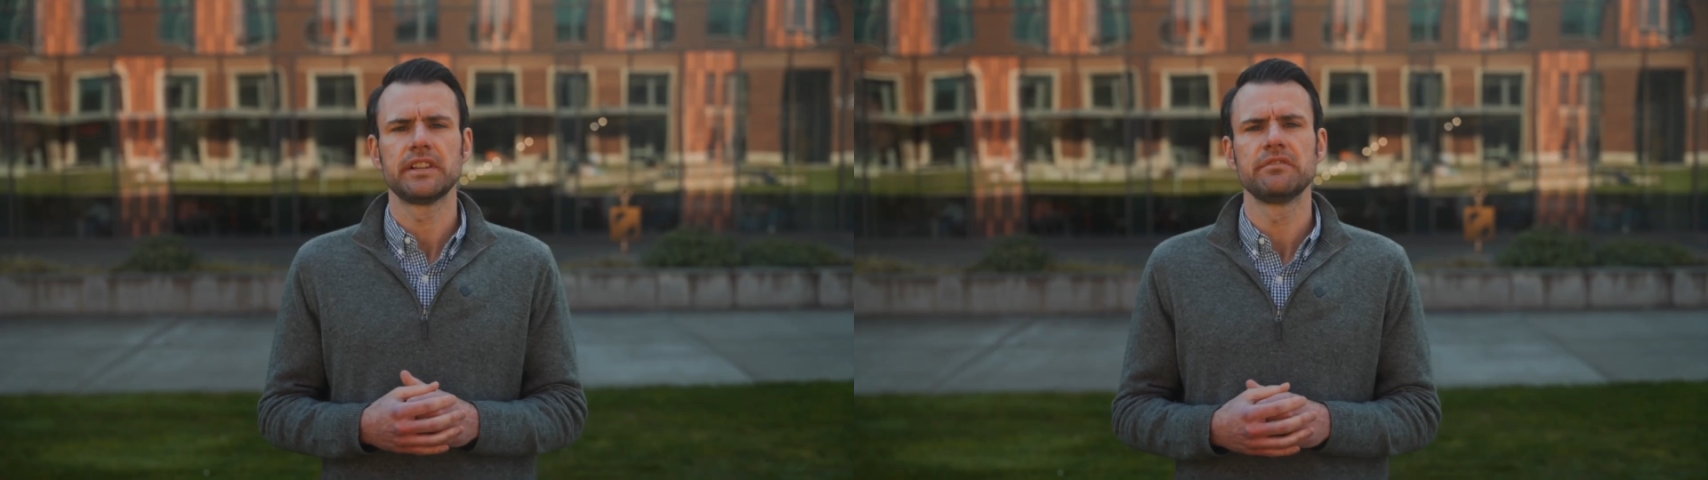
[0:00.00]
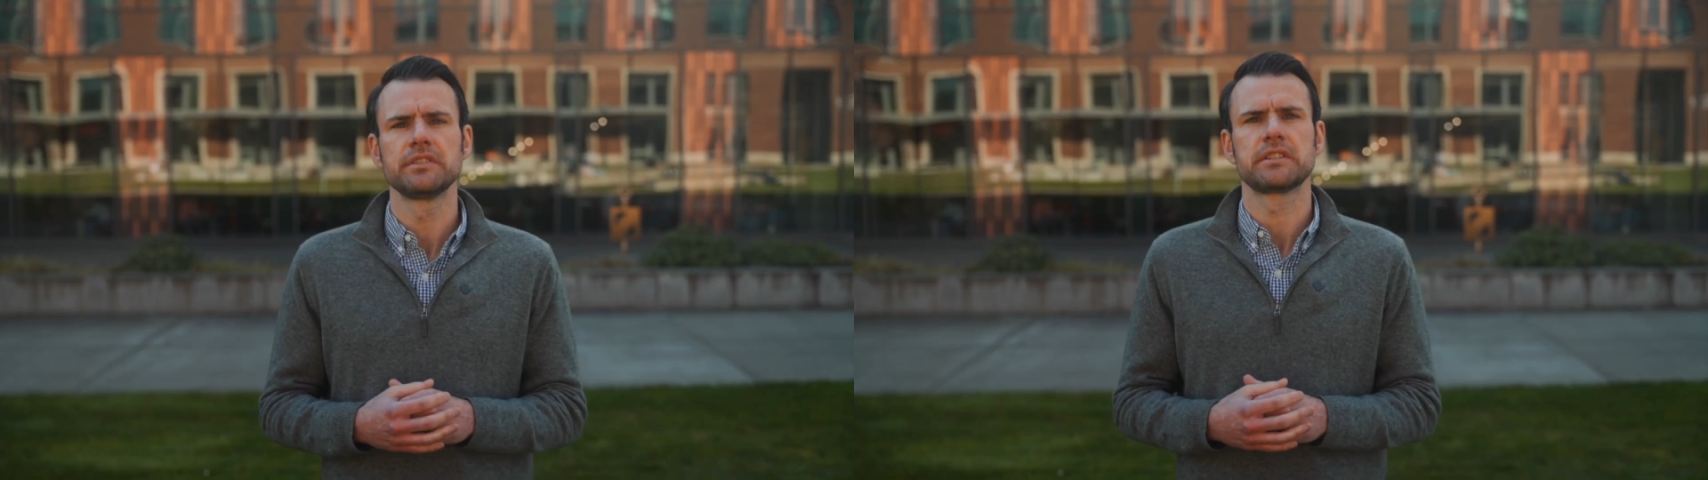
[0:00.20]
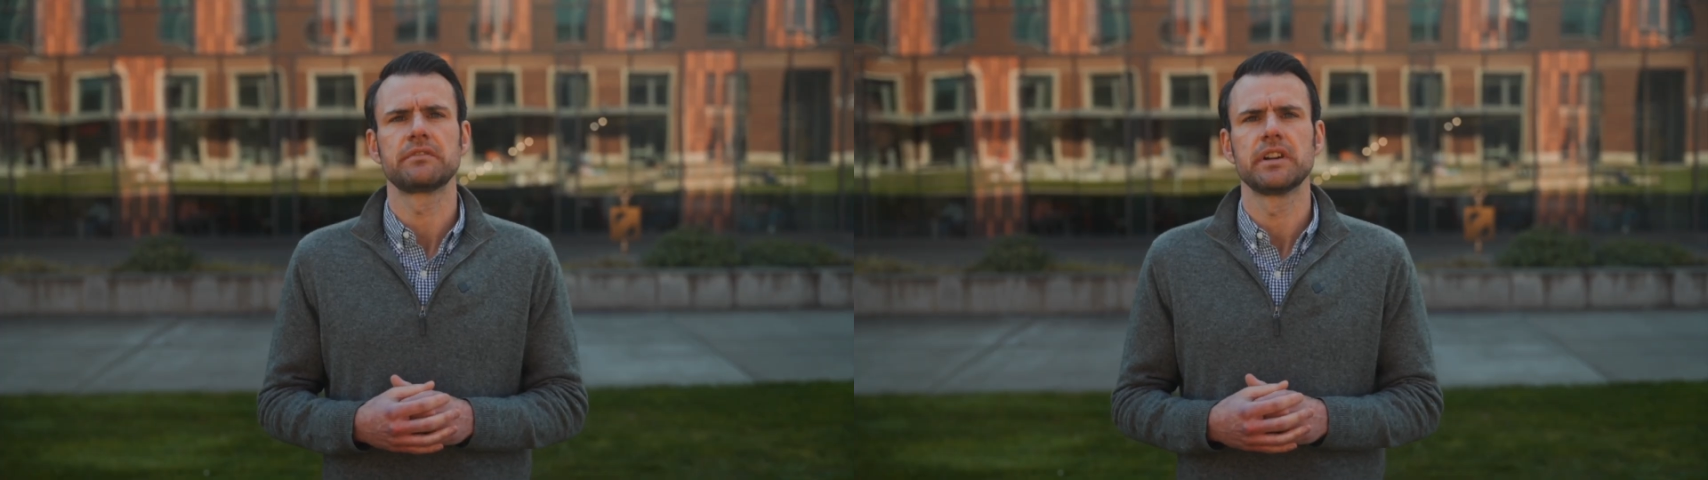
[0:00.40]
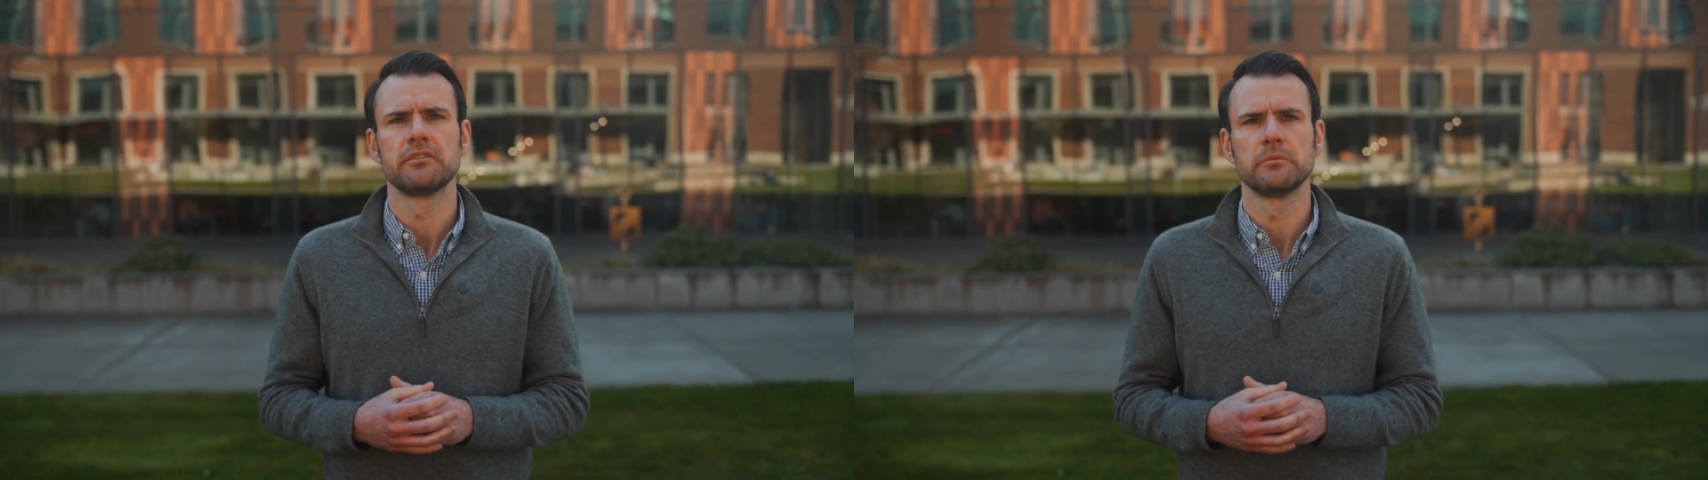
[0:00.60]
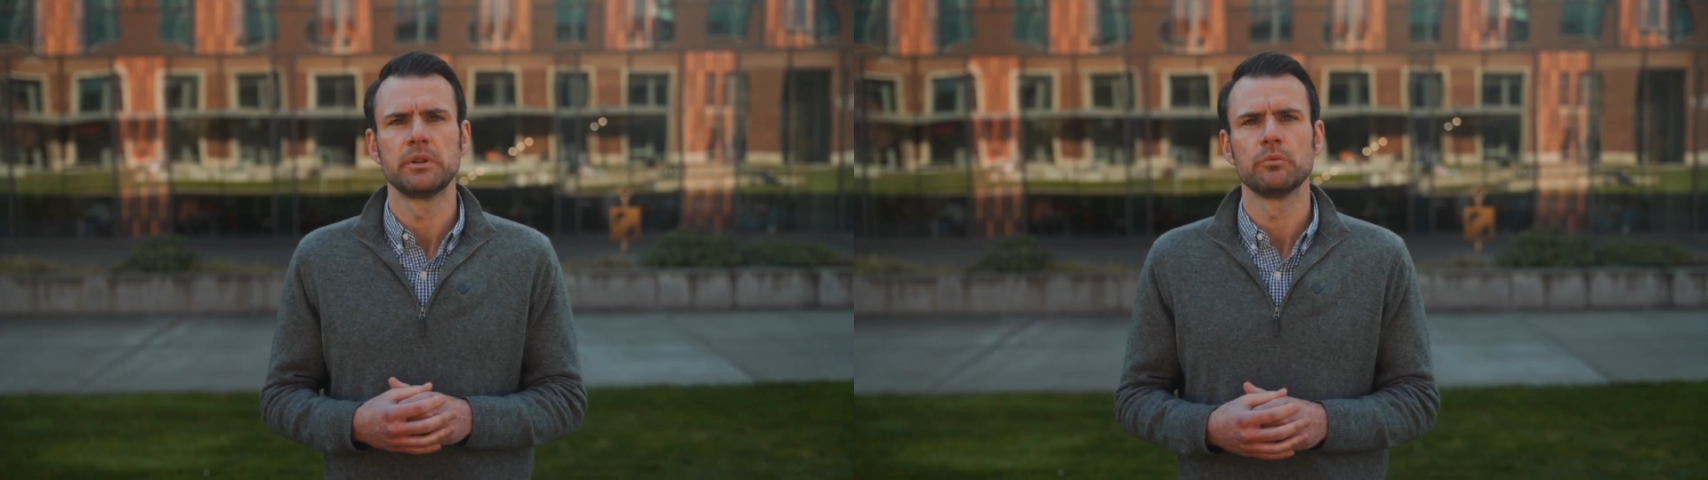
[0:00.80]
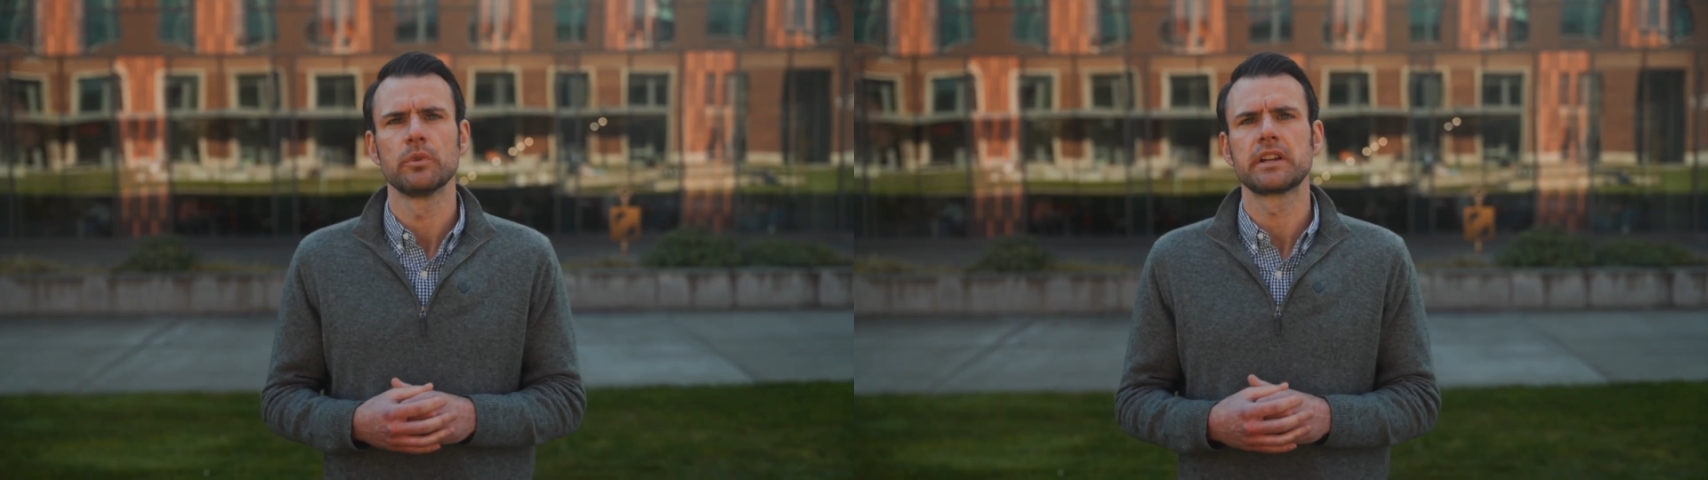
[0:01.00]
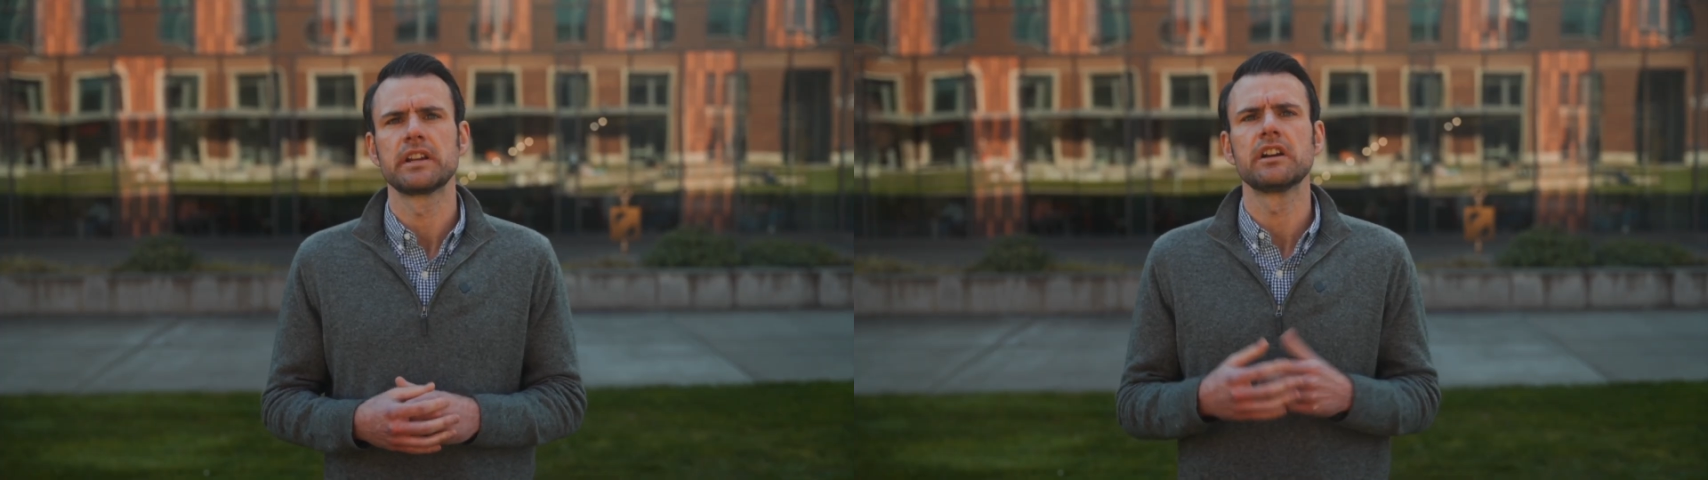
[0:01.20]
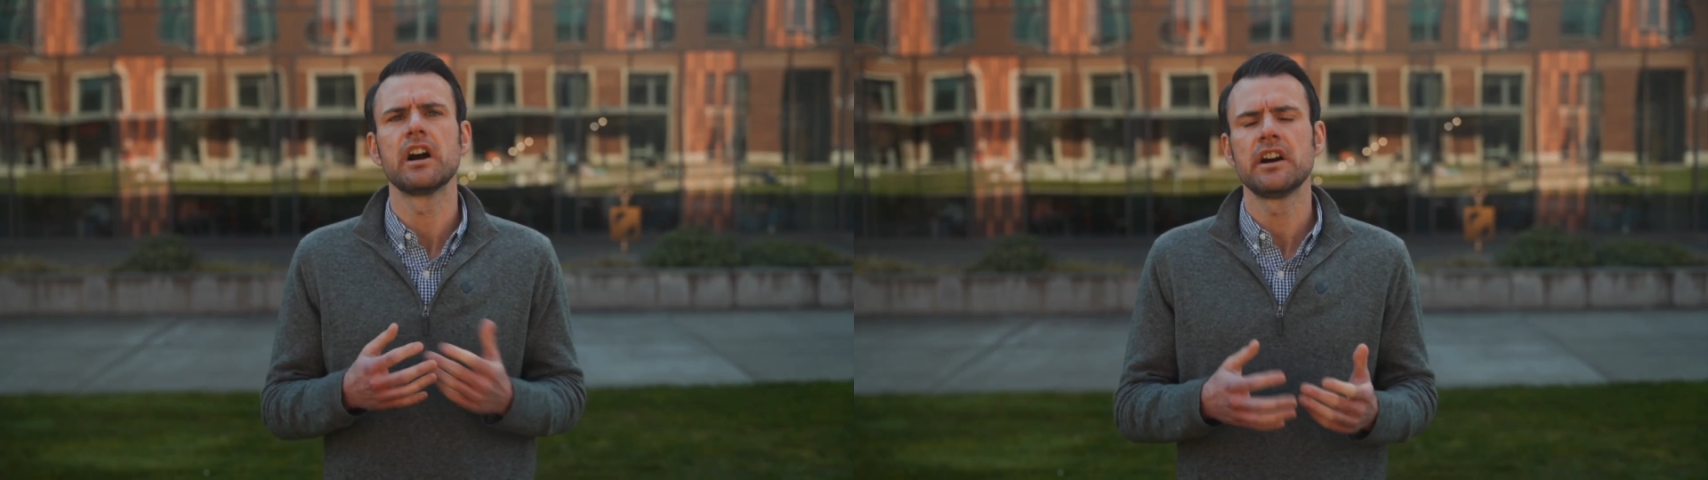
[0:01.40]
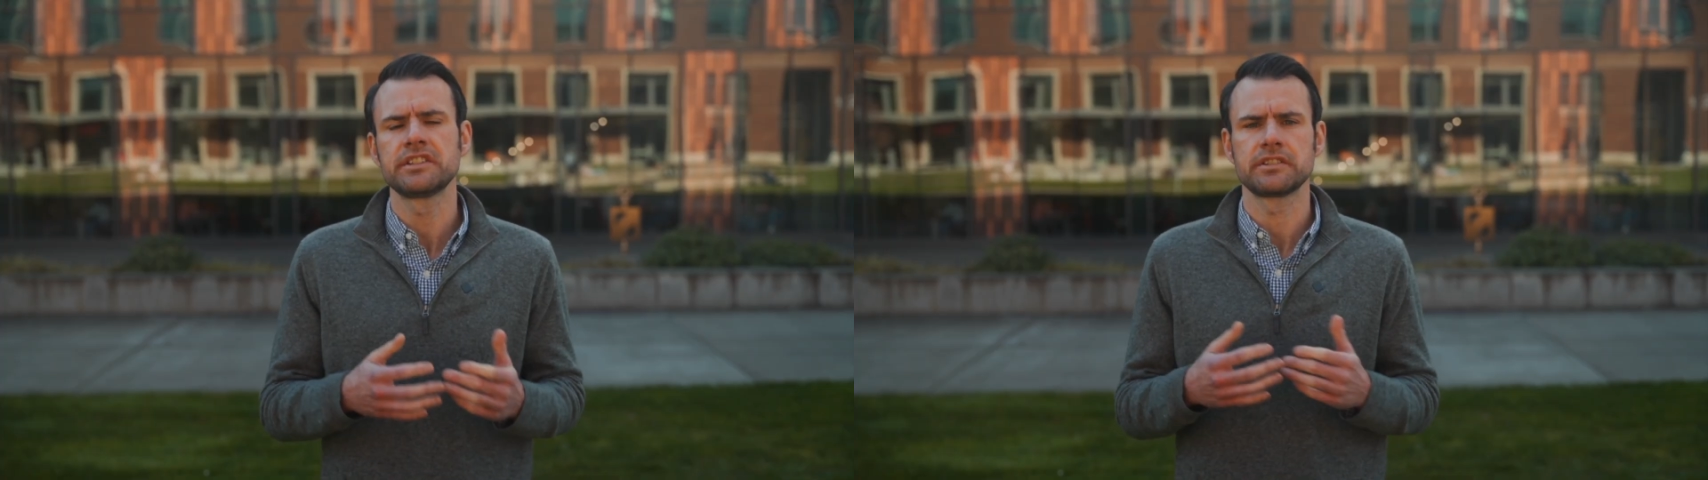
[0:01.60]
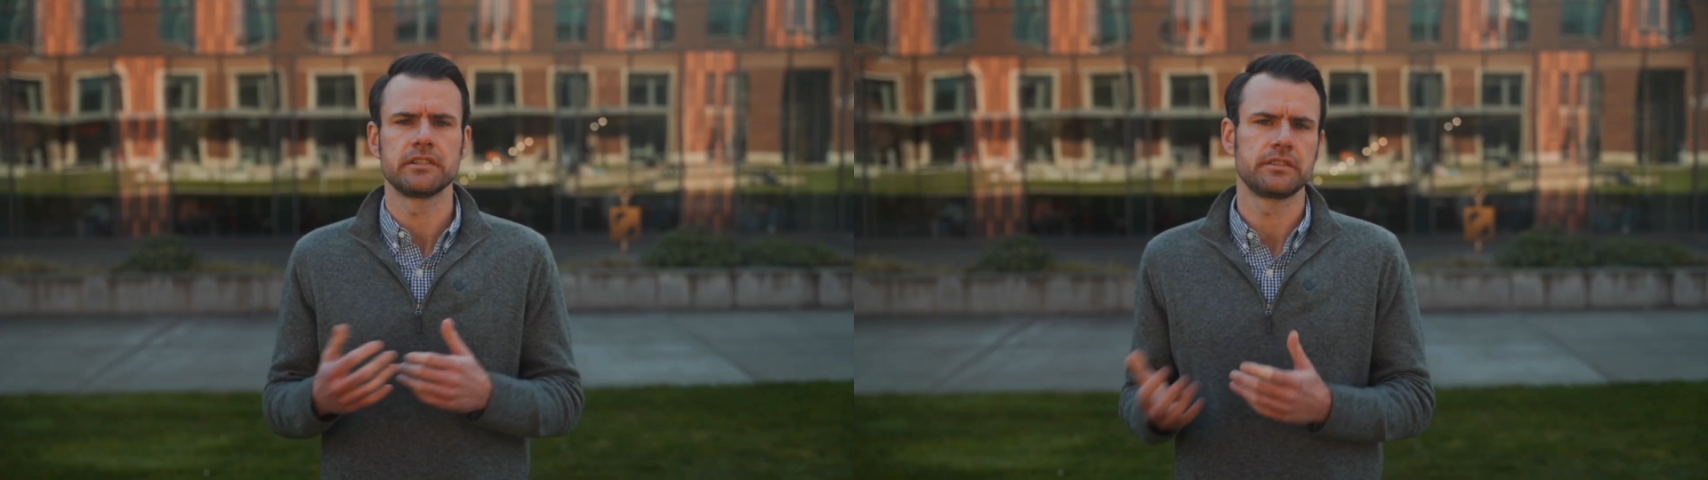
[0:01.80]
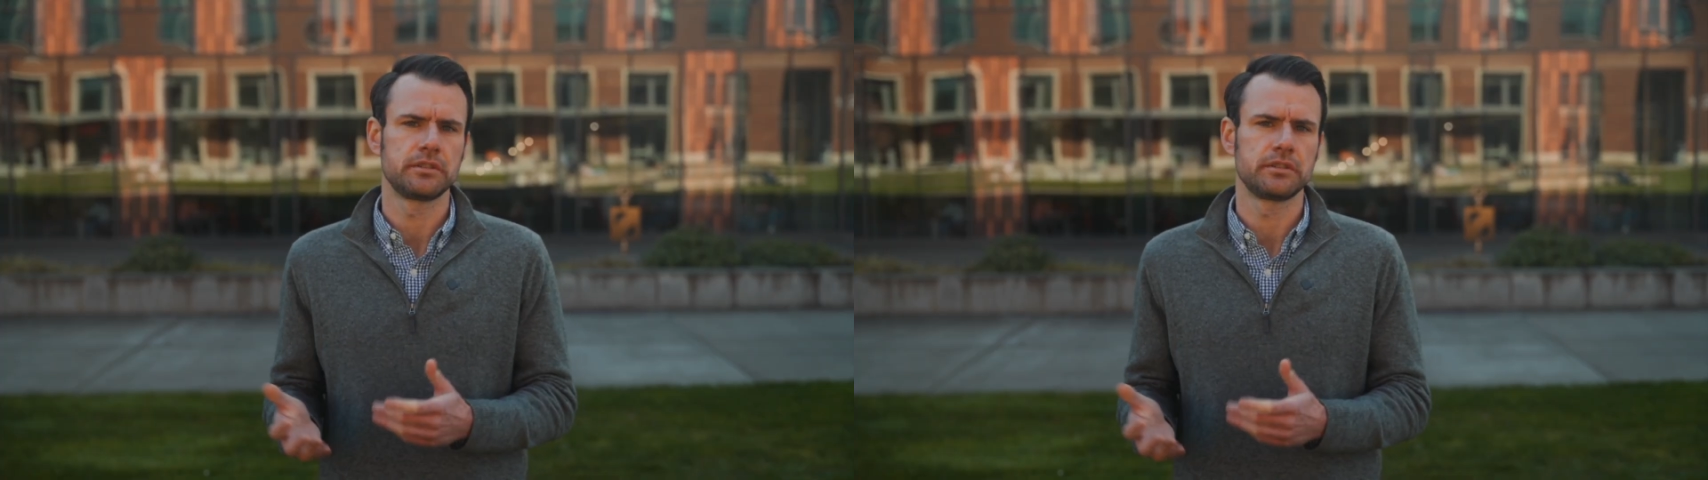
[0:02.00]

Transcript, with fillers: levels of government work in concert